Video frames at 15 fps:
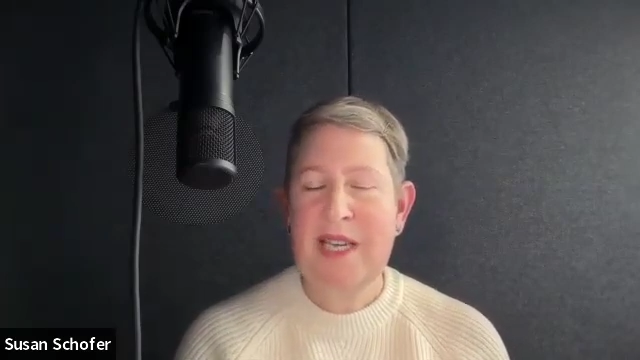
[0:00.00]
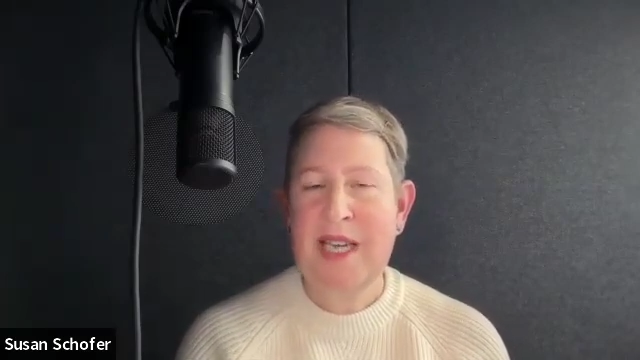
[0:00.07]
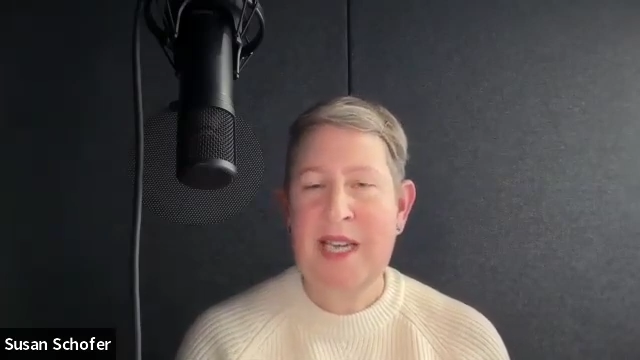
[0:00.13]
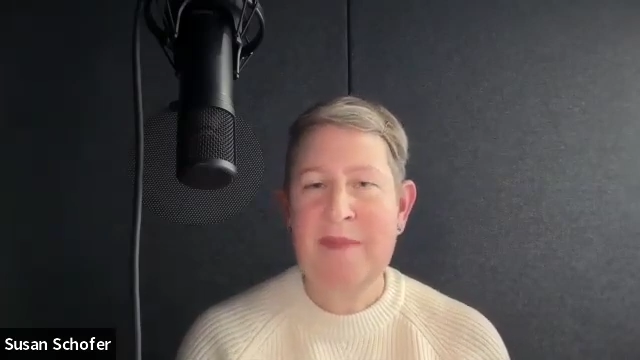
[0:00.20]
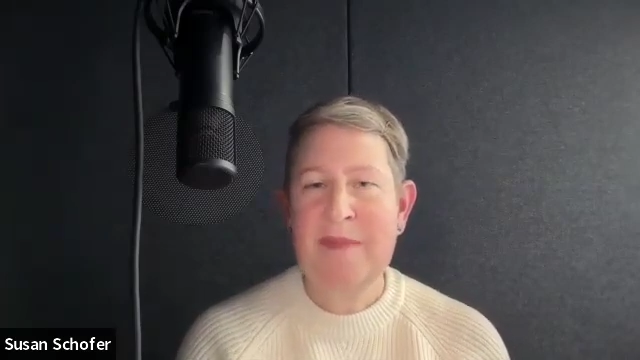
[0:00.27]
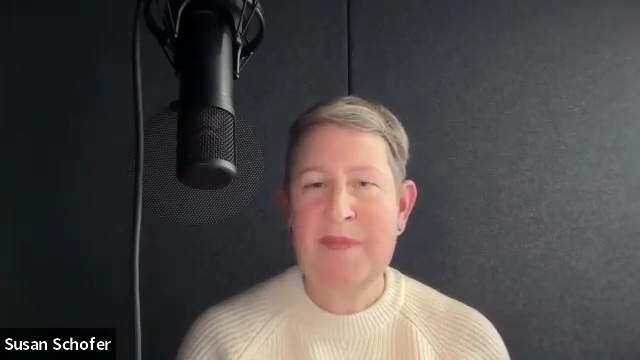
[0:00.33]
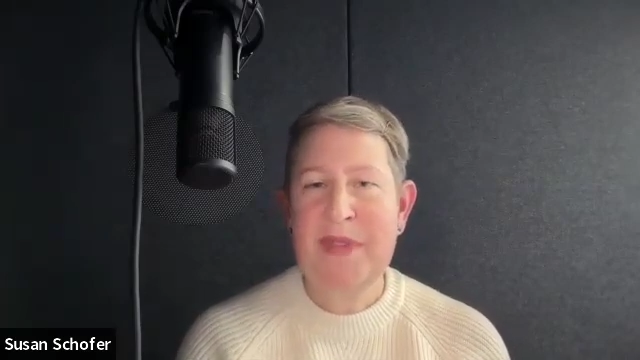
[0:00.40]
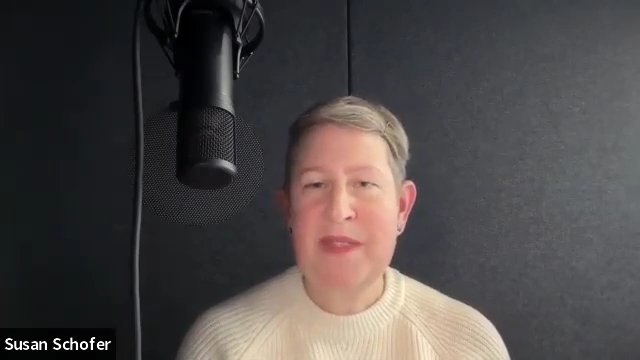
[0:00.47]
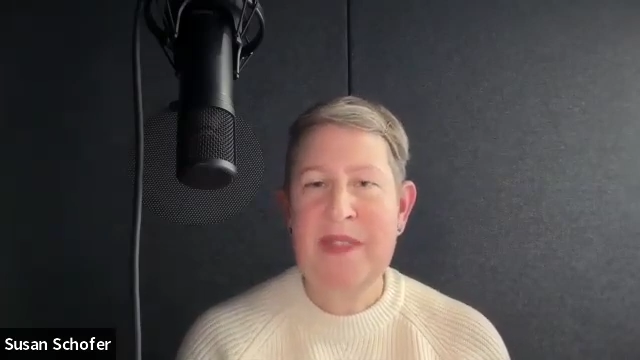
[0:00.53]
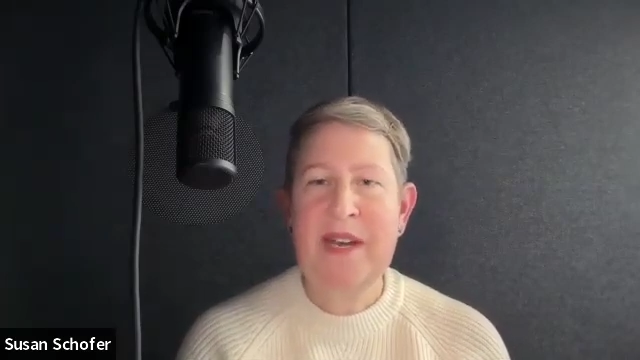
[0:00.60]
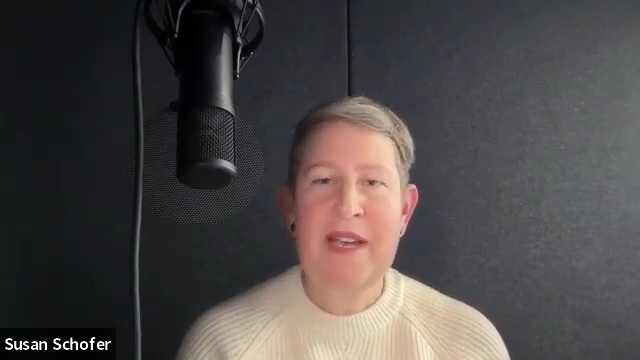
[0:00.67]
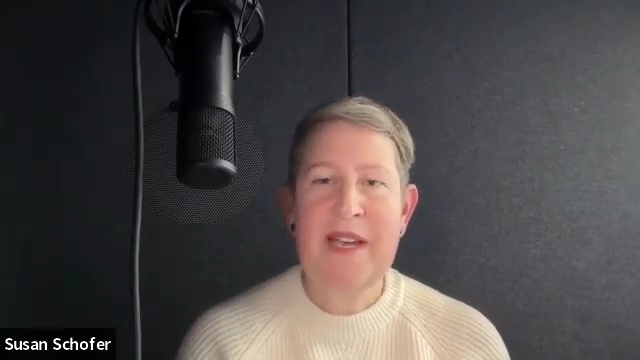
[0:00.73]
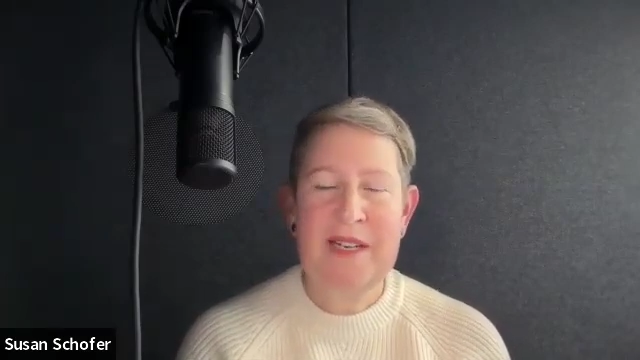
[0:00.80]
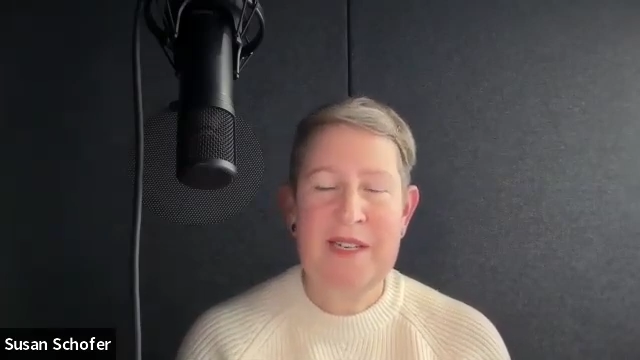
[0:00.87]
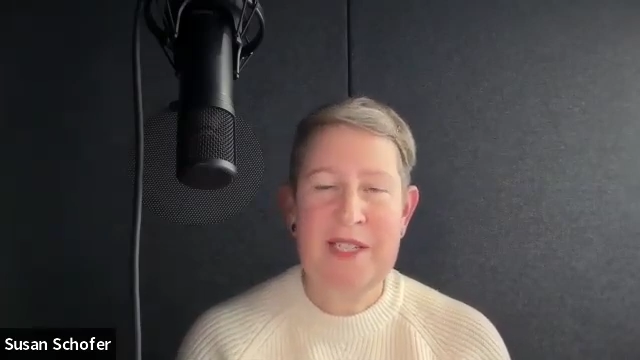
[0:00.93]
And then
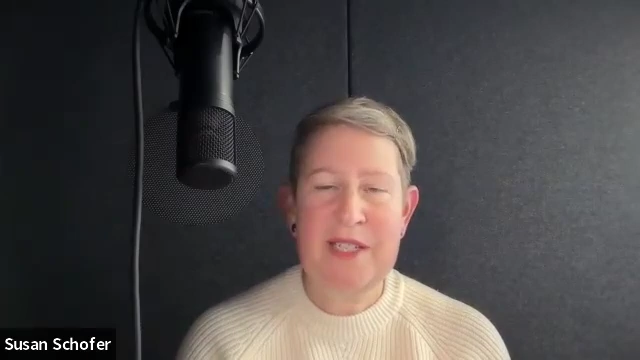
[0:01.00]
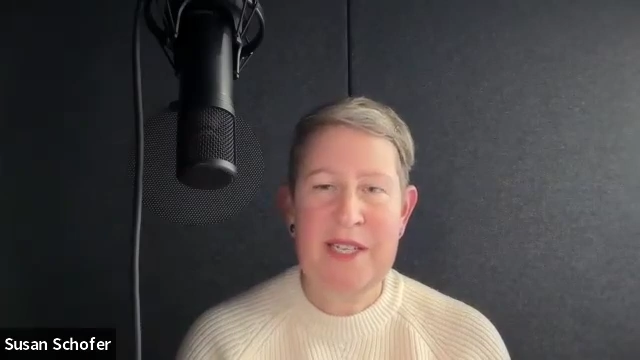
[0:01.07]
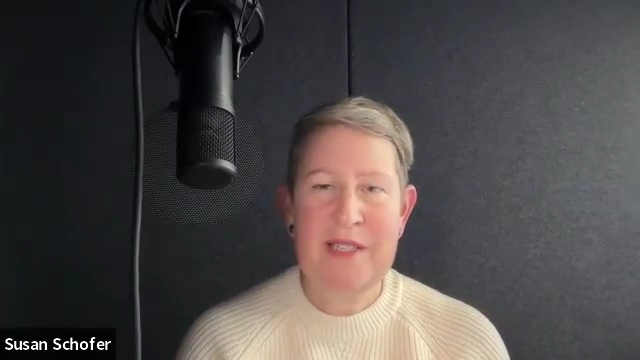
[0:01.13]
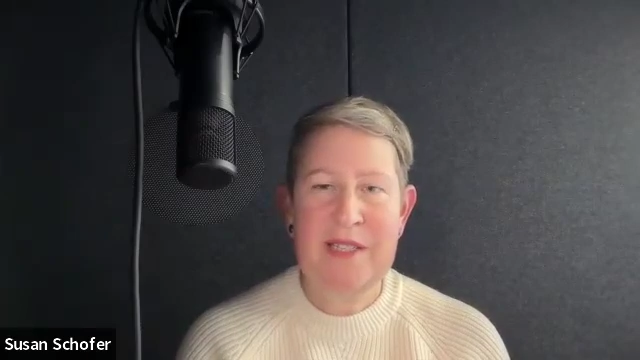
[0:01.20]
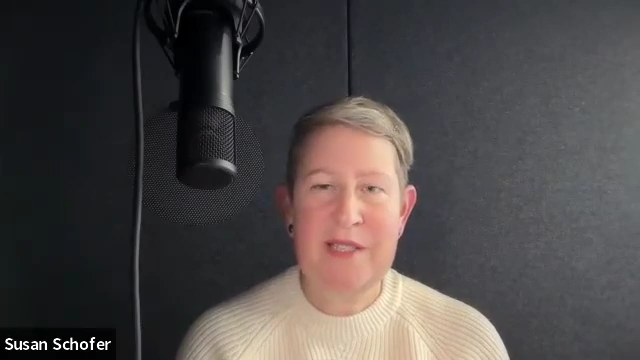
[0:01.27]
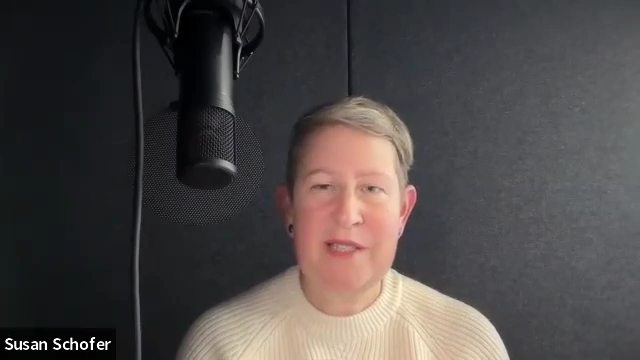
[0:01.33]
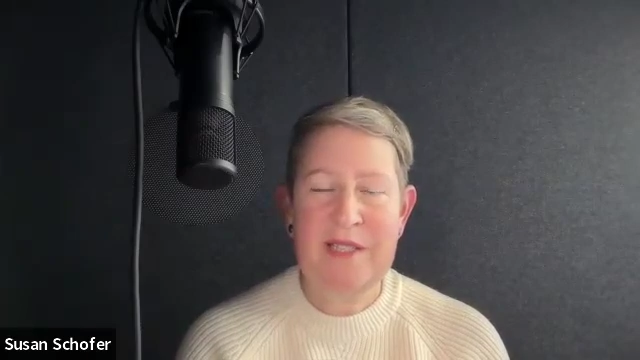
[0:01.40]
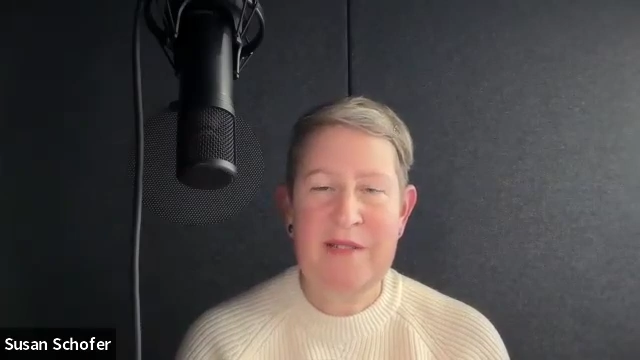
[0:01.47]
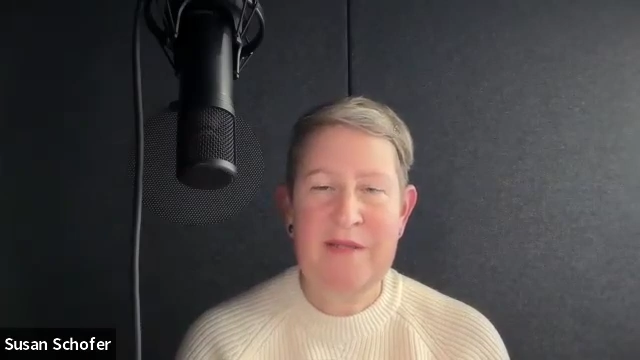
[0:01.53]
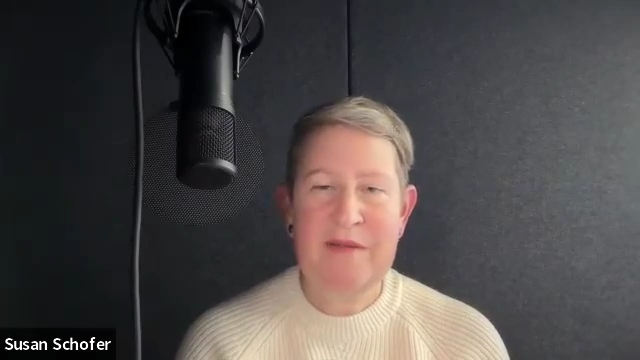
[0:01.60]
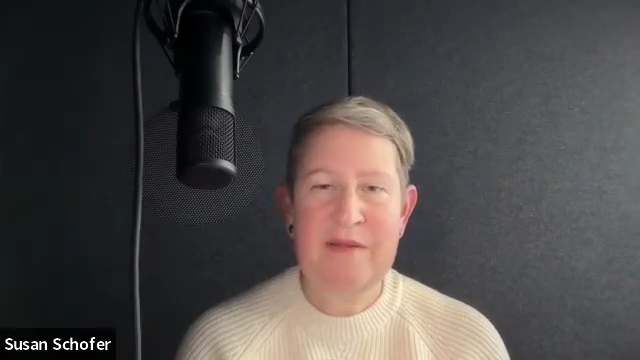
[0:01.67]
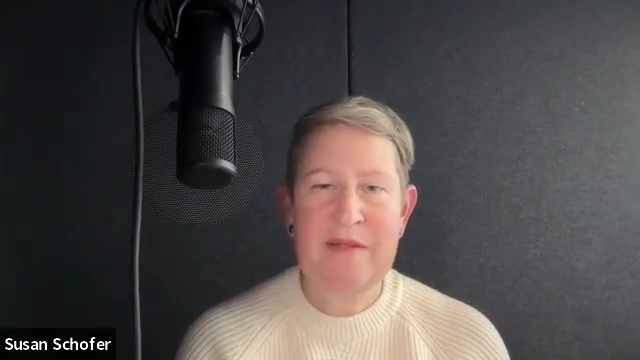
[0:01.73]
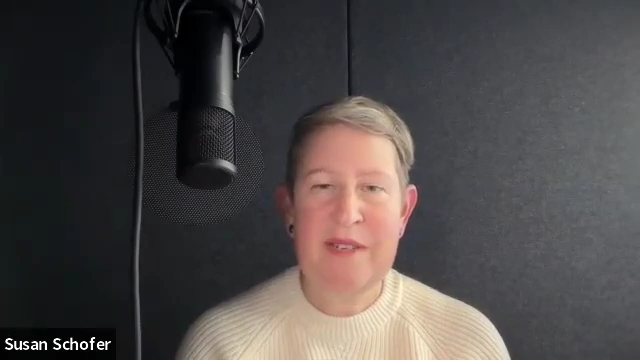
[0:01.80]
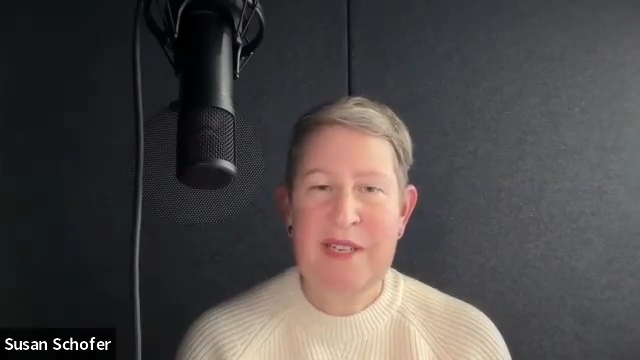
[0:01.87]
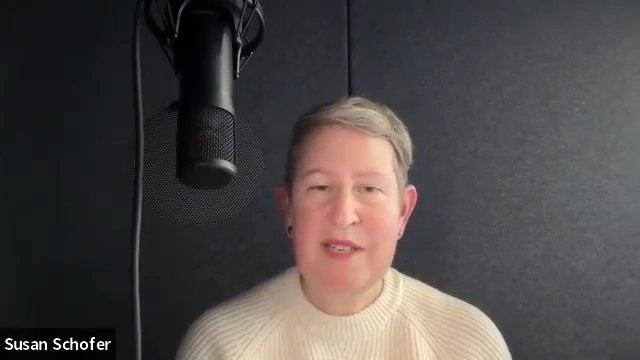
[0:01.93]
I had a chance
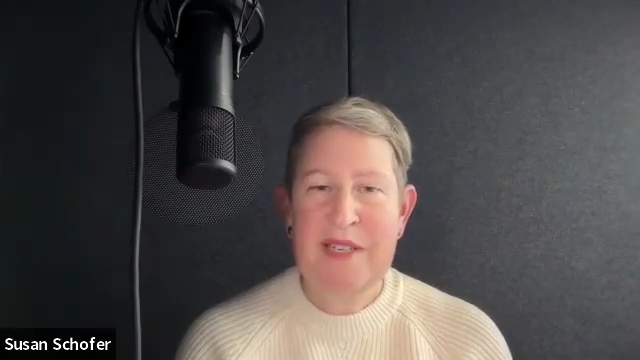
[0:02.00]
to